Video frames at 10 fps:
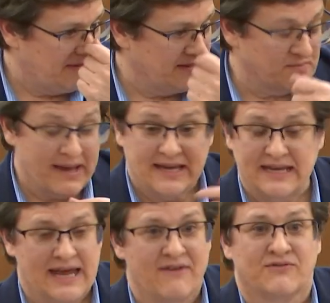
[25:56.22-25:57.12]
is
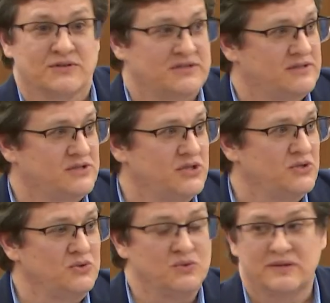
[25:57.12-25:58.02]
making efforts
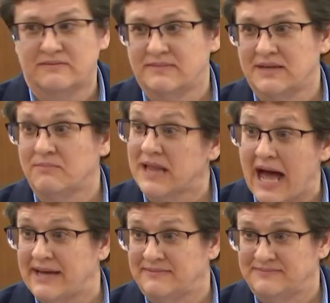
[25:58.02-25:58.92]
to comply.